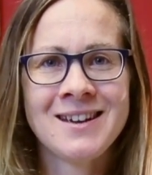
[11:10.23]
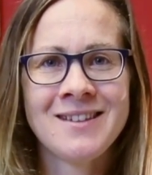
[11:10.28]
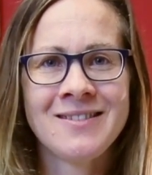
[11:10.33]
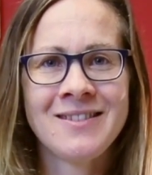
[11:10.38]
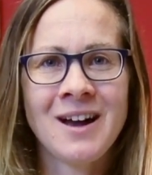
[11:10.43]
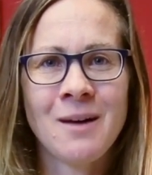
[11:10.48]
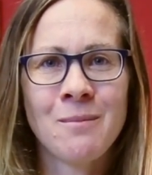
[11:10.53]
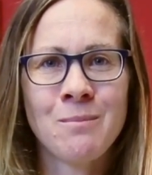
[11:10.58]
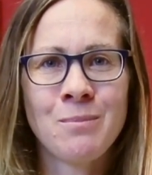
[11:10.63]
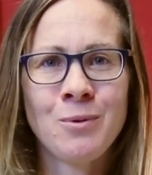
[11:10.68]

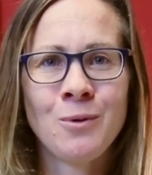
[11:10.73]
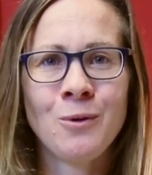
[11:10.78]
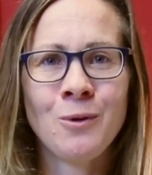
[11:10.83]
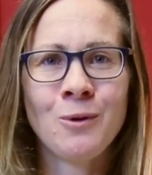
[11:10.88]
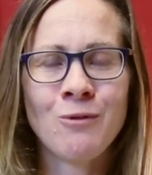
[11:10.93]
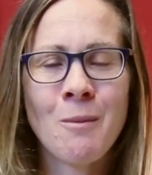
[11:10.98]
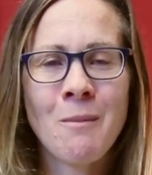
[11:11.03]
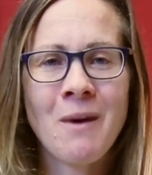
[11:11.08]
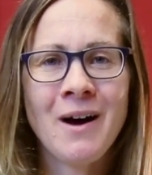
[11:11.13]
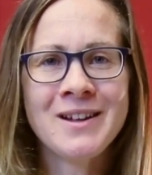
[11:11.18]
that Paul
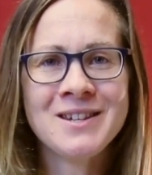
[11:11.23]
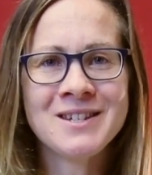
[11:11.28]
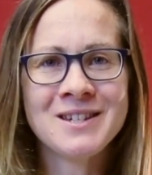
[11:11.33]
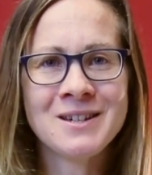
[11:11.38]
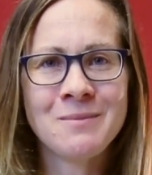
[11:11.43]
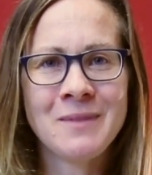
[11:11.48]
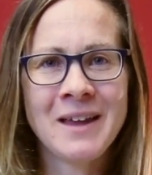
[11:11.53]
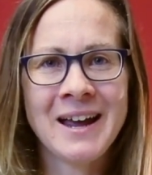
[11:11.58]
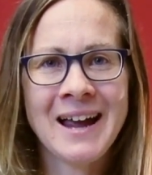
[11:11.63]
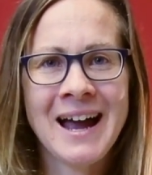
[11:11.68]
reminds
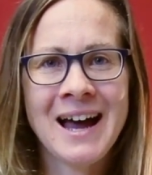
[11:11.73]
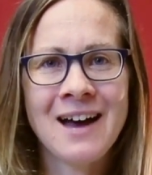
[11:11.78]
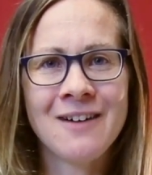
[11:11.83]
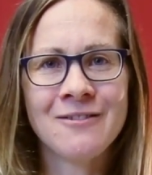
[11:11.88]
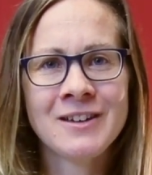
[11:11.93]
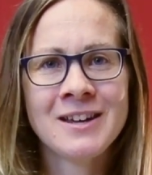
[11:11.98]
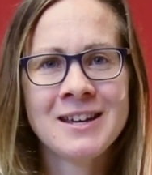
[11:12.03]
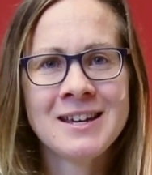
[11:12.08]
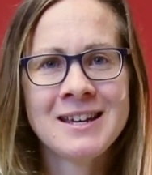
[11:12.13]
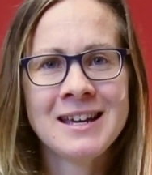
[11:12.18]
them they have
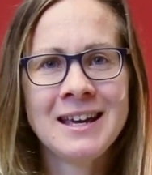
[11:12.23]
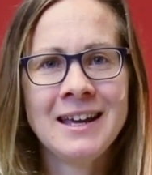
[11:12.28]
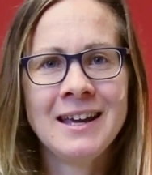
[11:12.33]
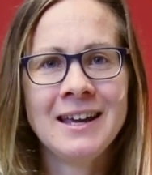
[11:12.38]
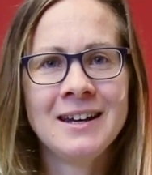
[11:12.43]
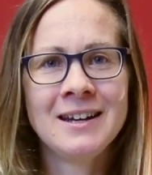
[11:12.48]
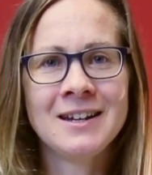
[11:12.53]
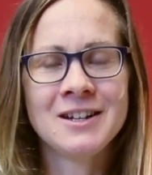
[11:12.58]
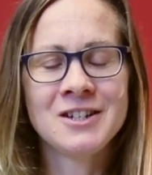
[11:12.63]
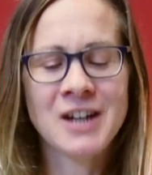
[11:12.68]

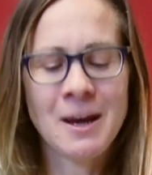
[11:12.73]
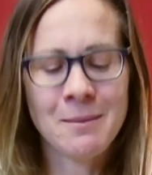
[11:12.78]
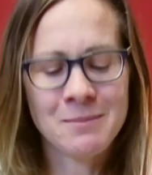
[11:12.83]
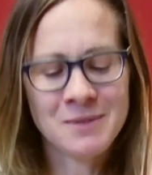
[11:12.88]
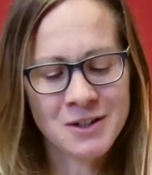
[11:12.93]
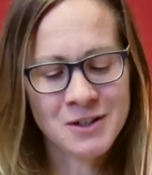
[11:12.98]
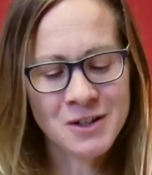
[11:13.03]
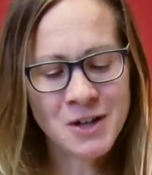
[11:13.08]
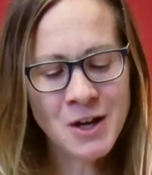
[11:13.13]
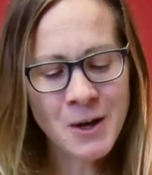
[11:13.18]
in
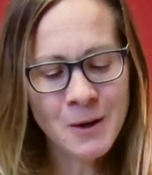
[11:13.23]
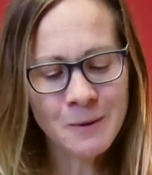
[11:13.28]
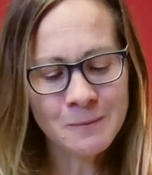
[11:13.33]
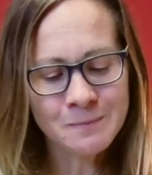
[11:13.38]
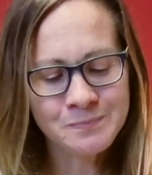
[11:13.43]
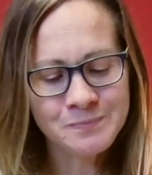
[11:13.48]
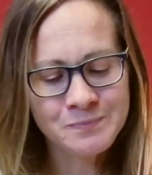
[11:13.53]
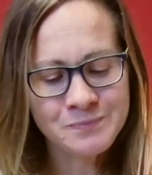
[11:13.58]
chapter 2.